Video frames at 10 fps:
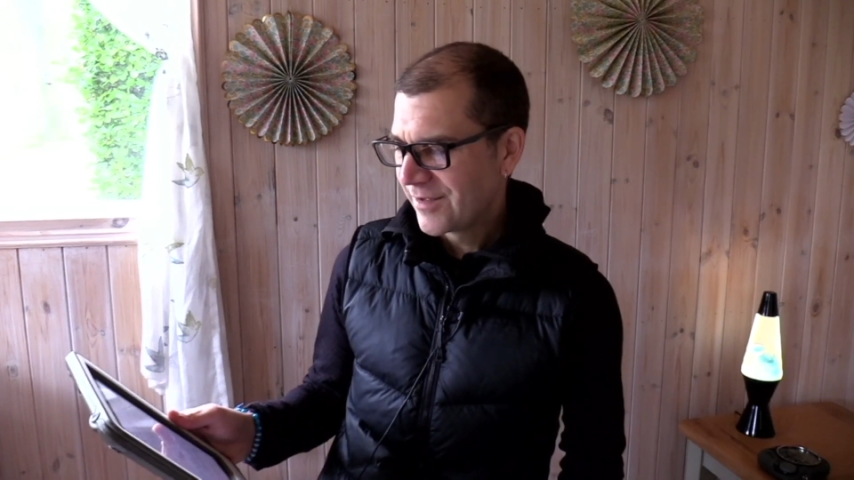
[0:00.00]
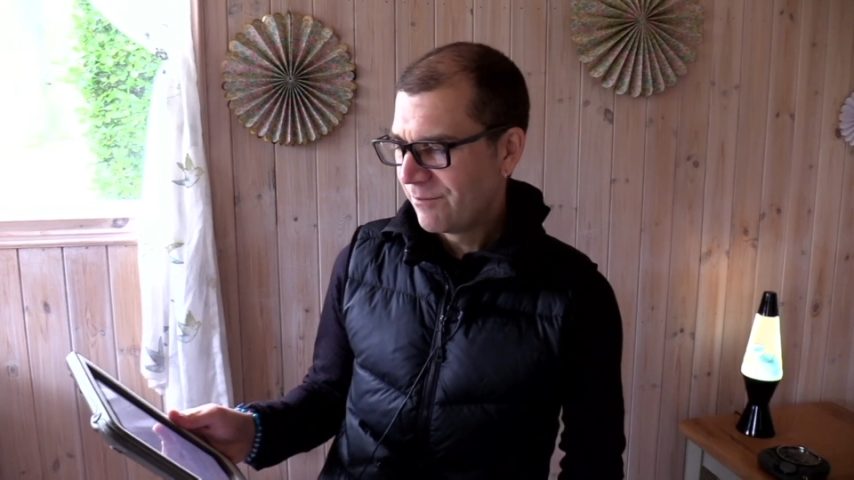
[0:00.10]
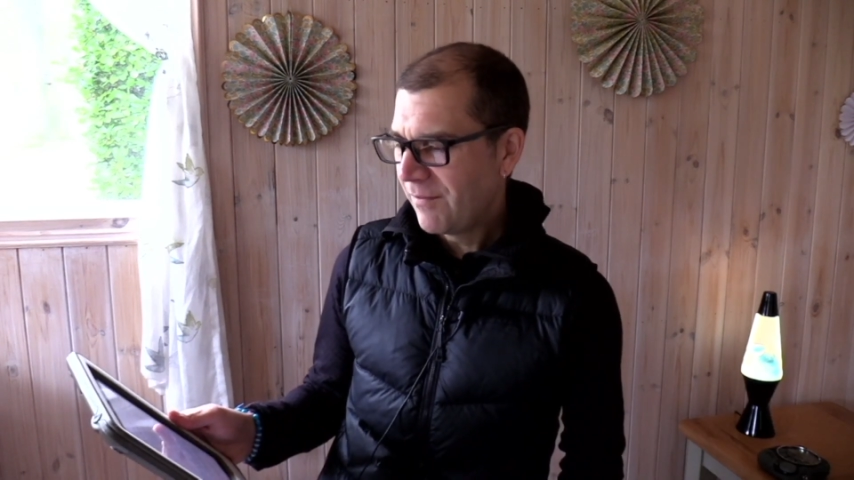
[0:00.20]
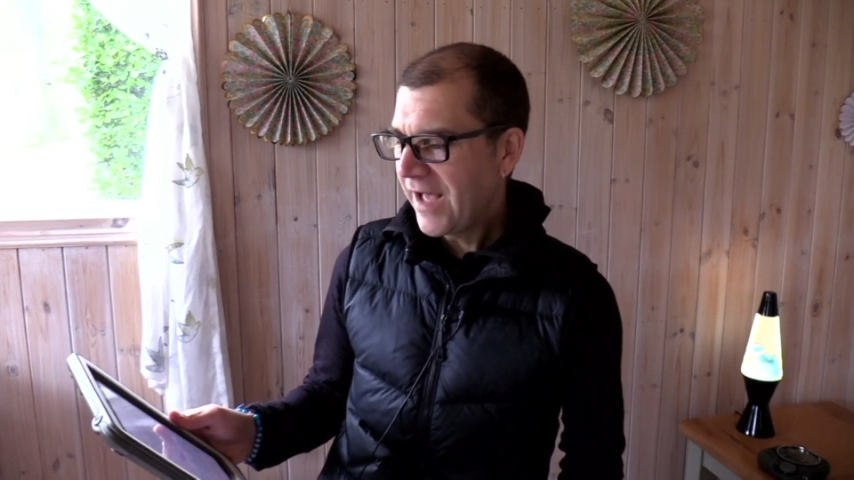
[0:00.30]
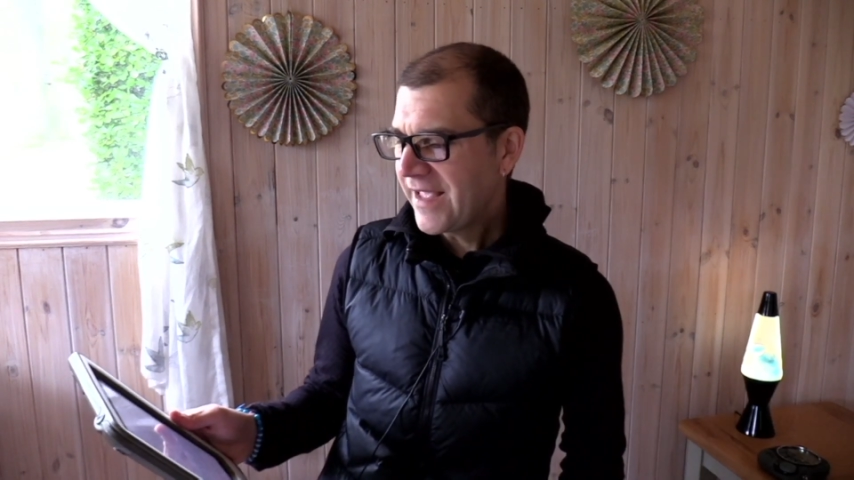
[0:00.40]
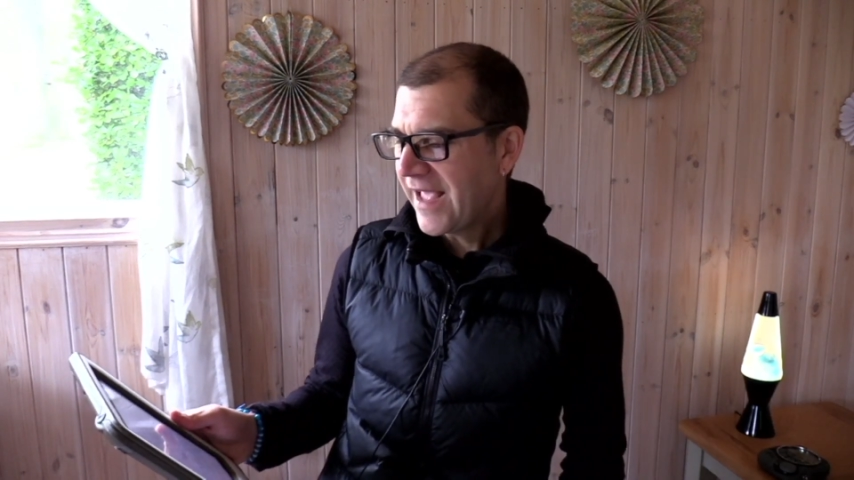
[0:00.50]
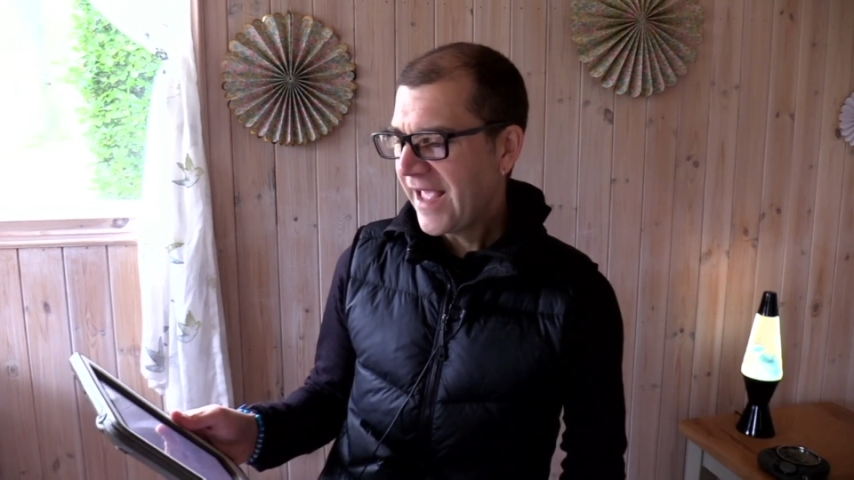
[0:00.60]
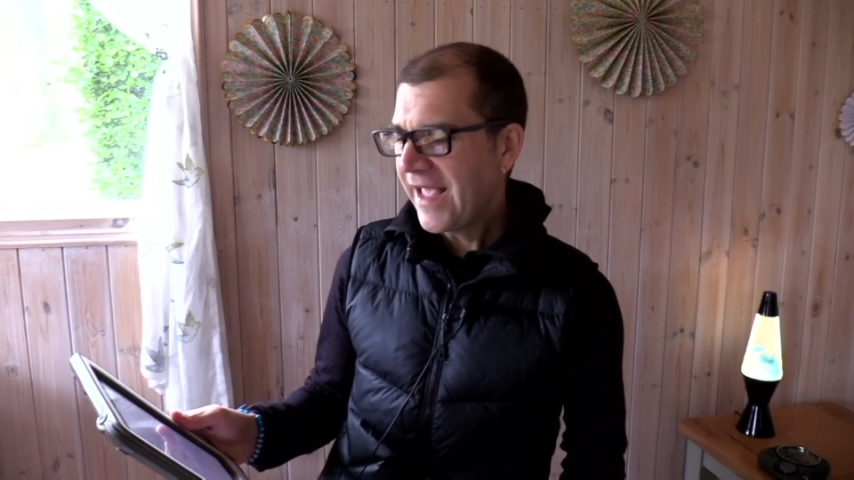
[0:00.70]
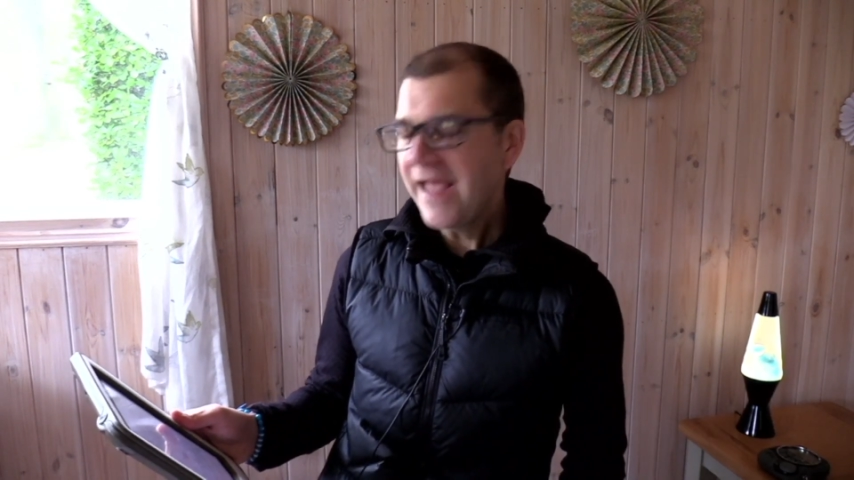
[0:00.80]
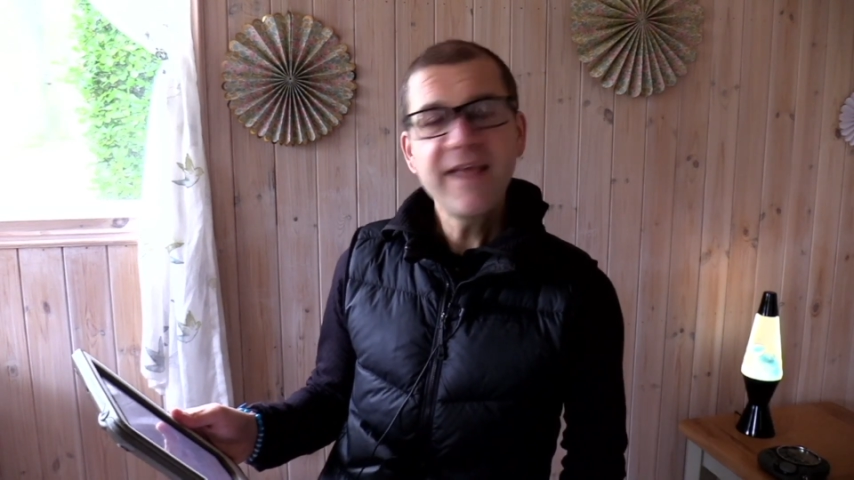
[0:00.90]
My
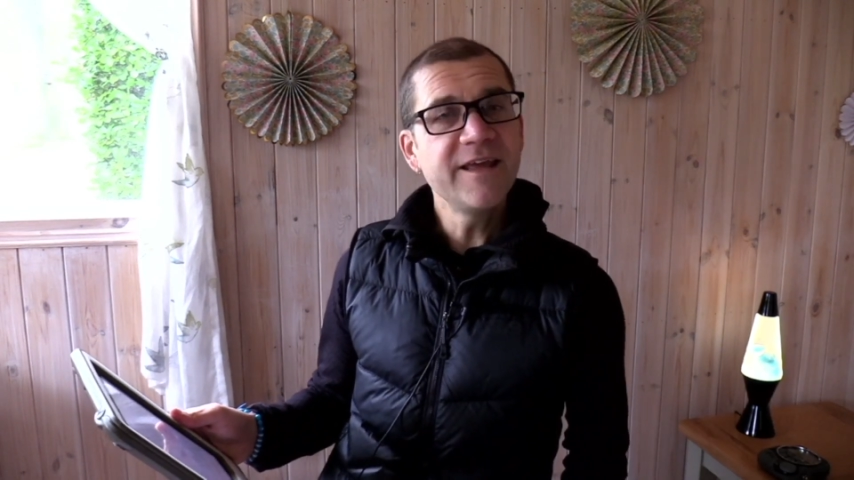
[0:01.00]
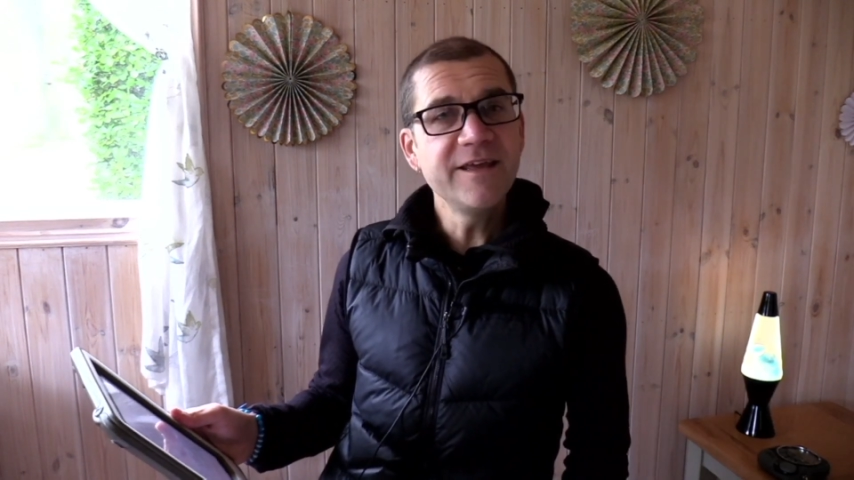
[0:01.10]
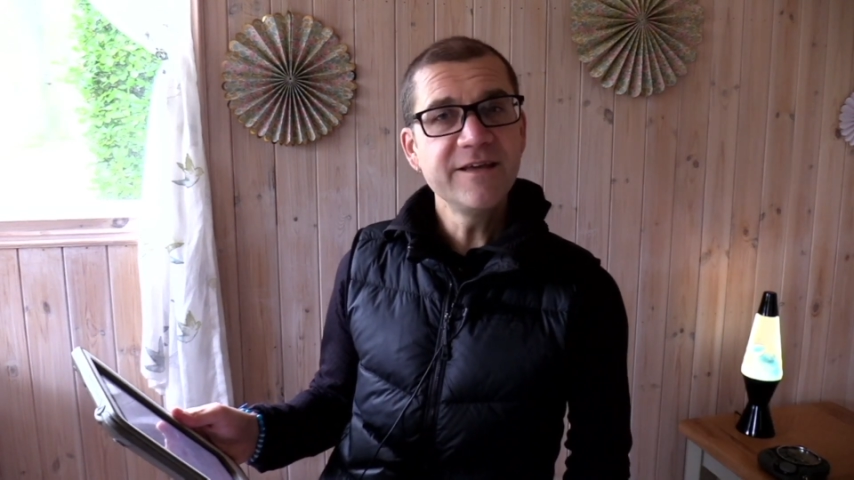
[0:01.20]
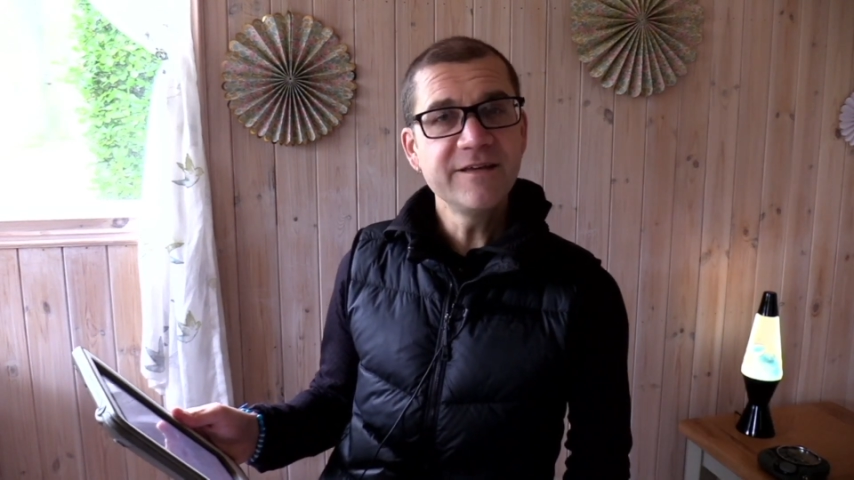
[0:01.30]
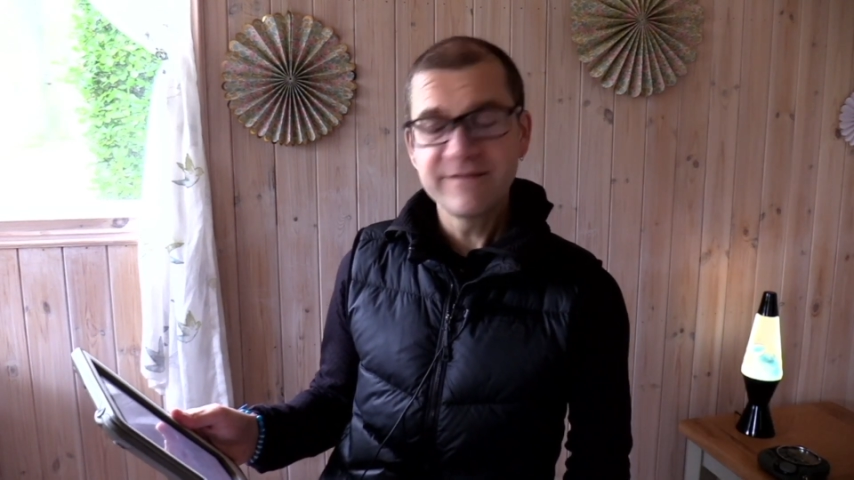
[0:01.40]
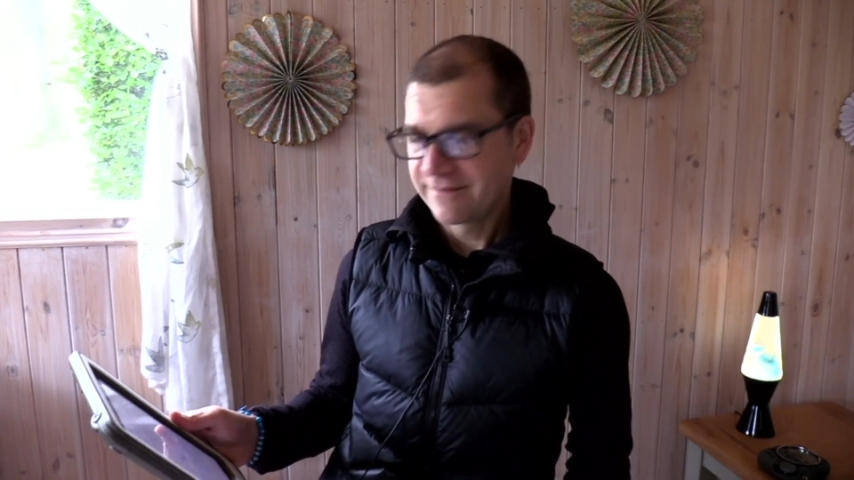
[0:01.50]
A